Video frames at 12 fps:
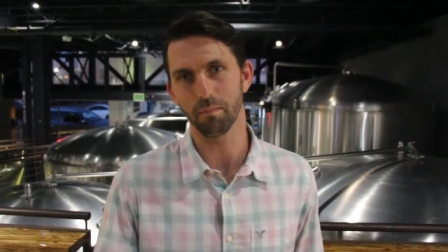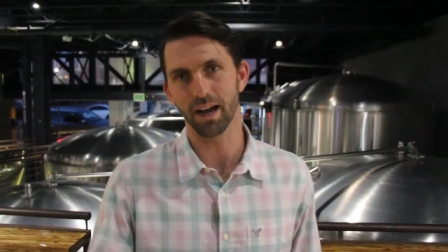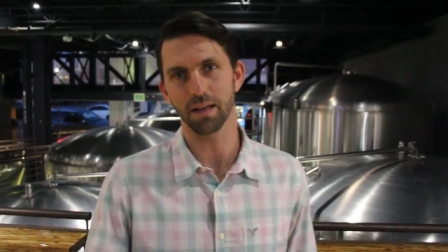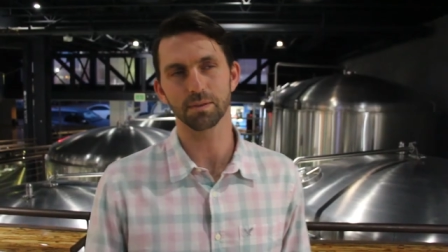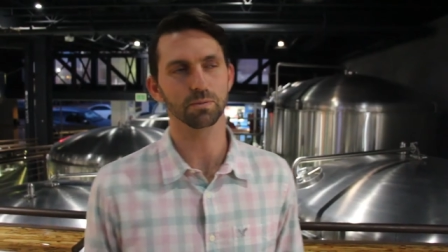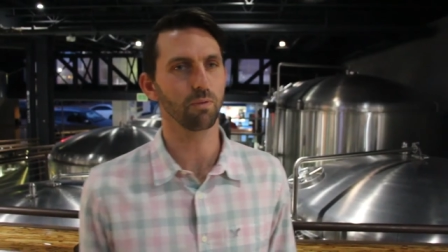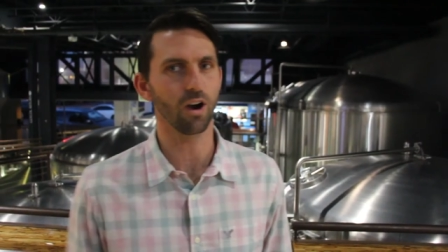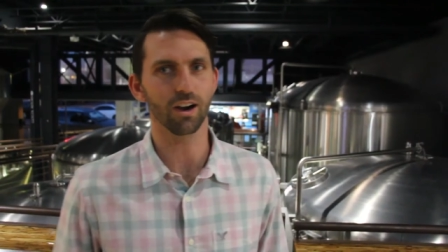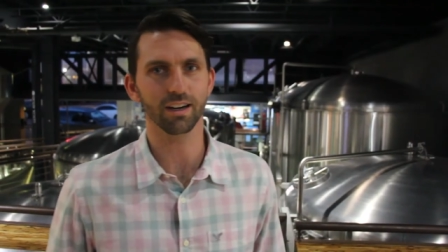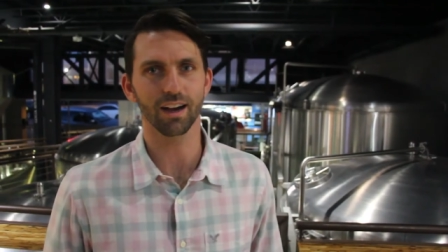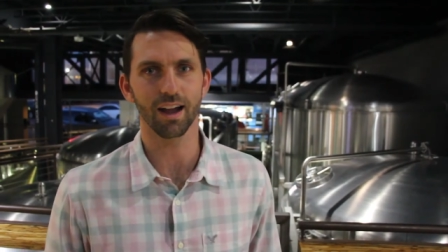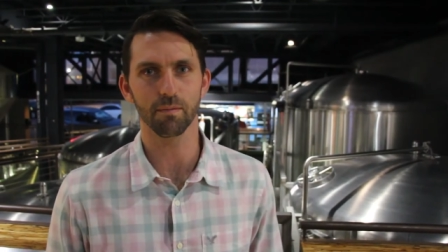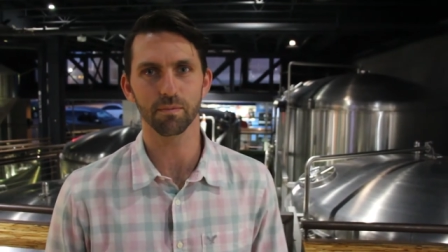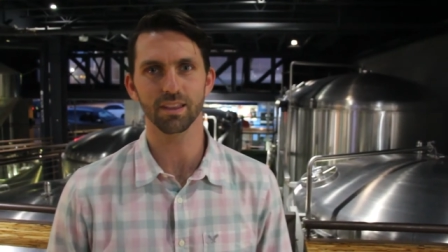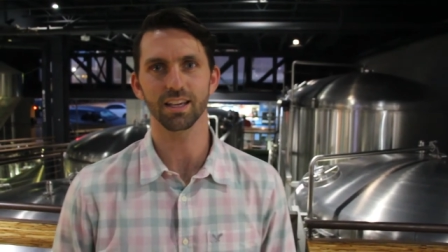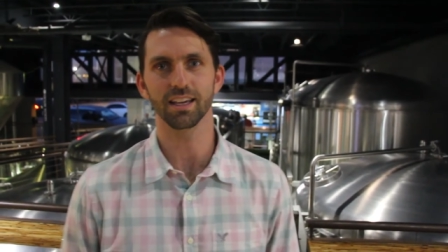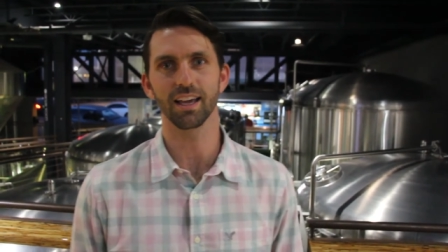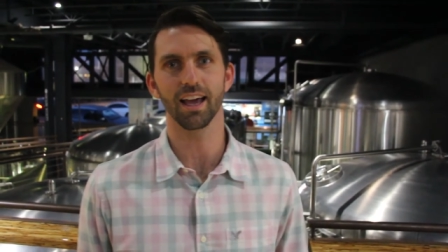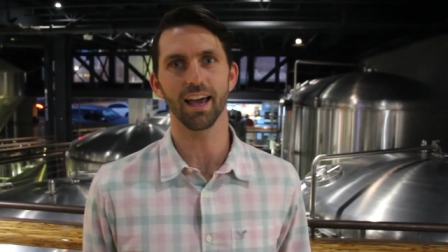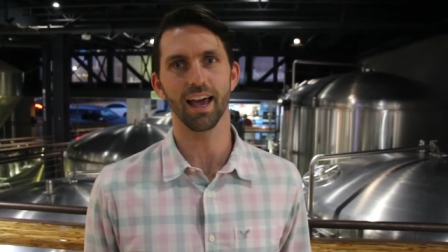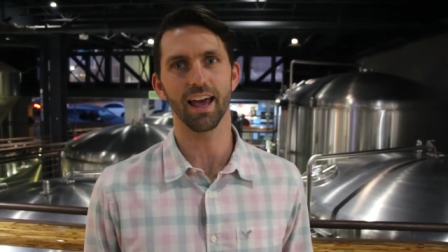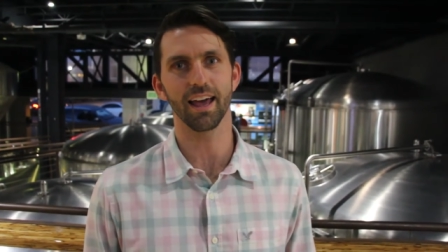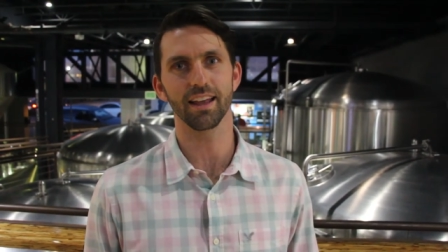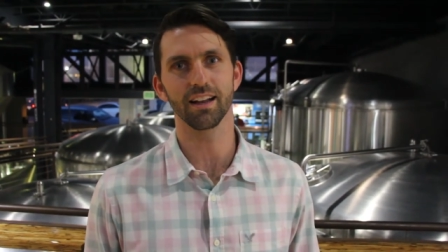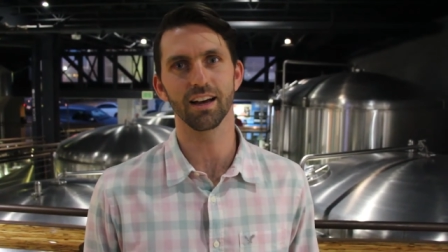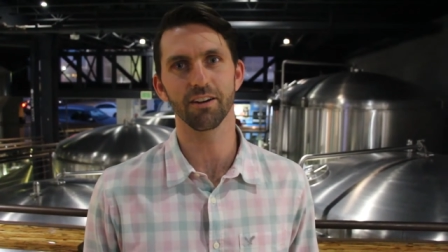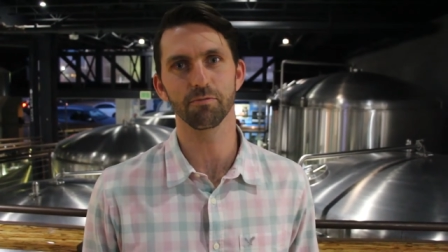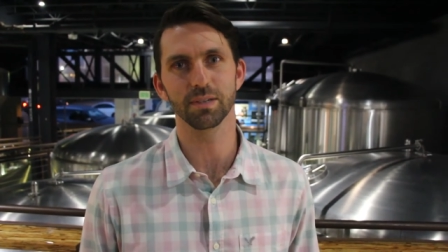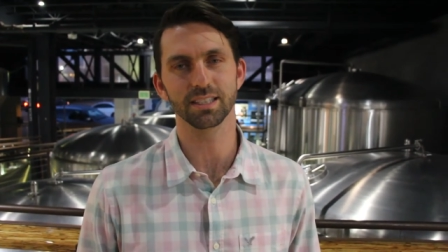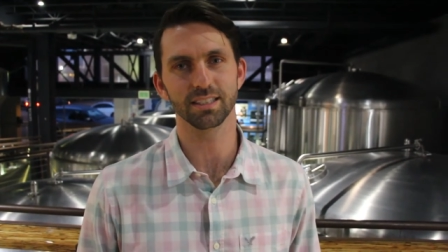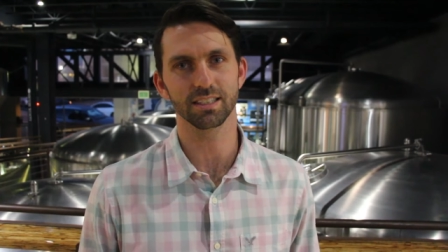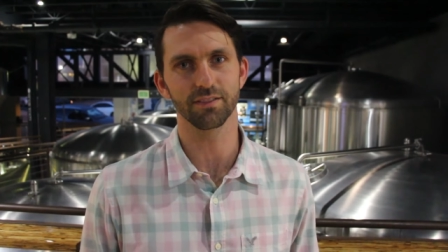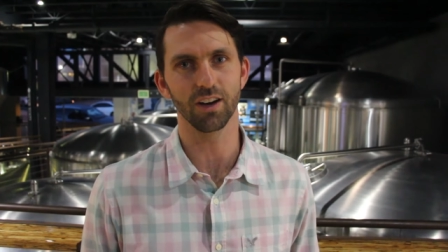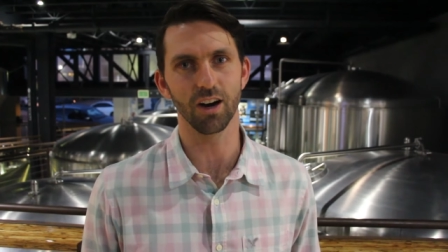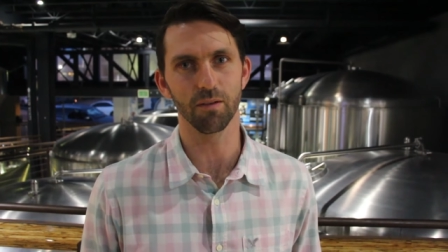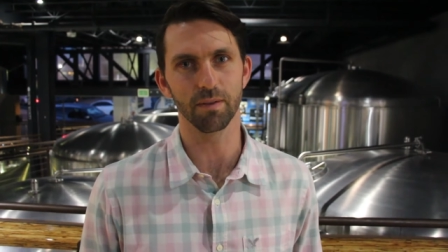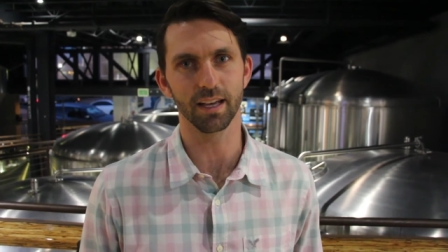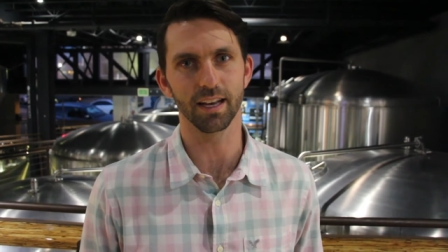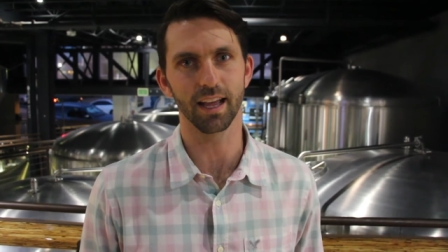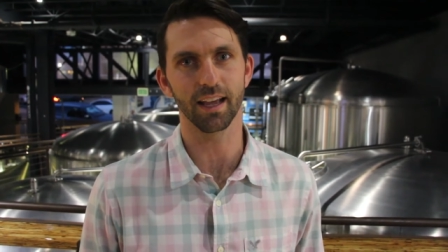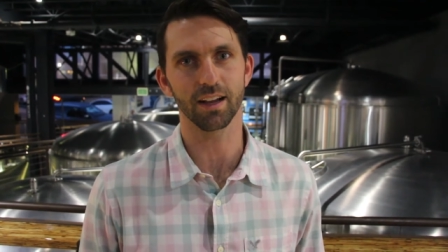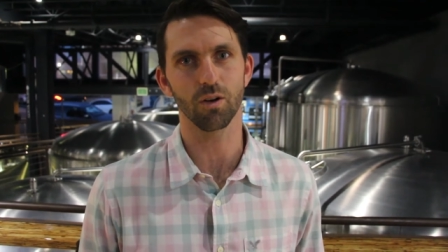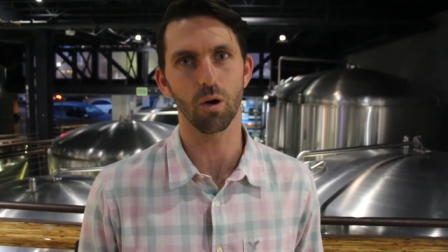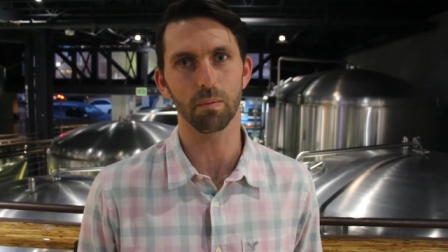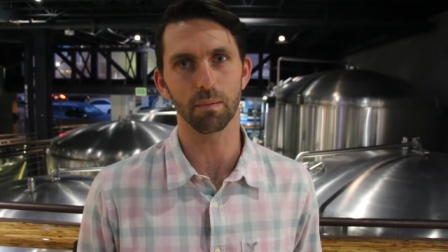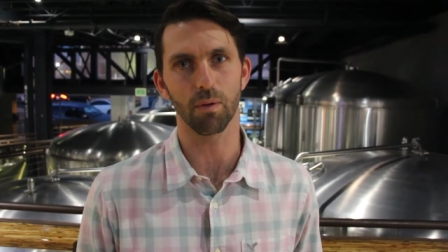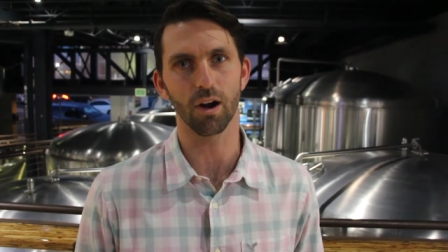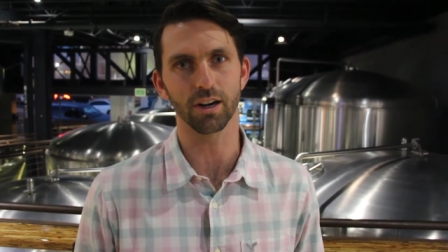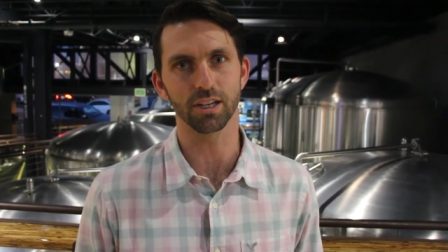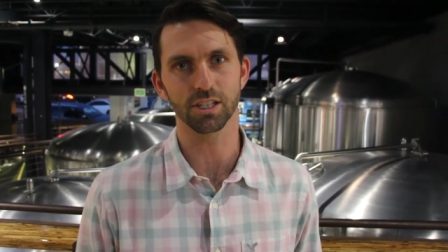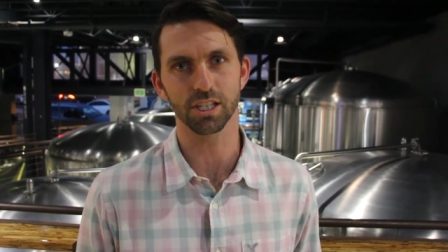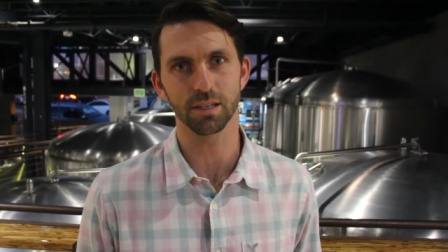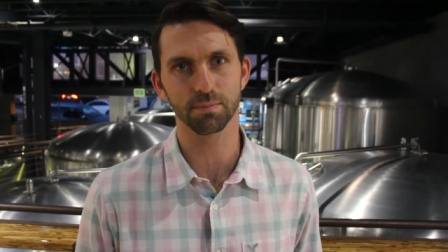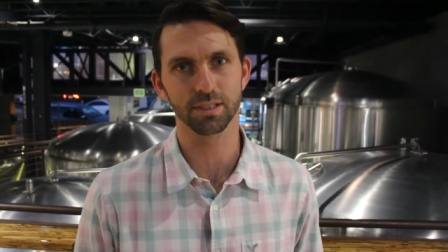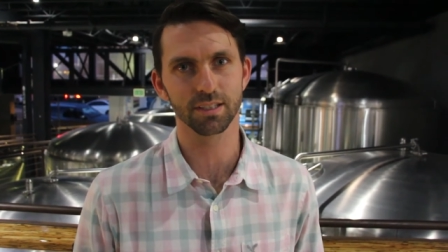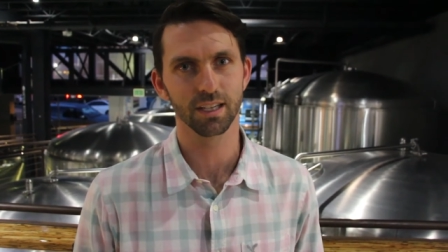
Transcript: my name is Mark. I'm the head of business development and corporate partnerships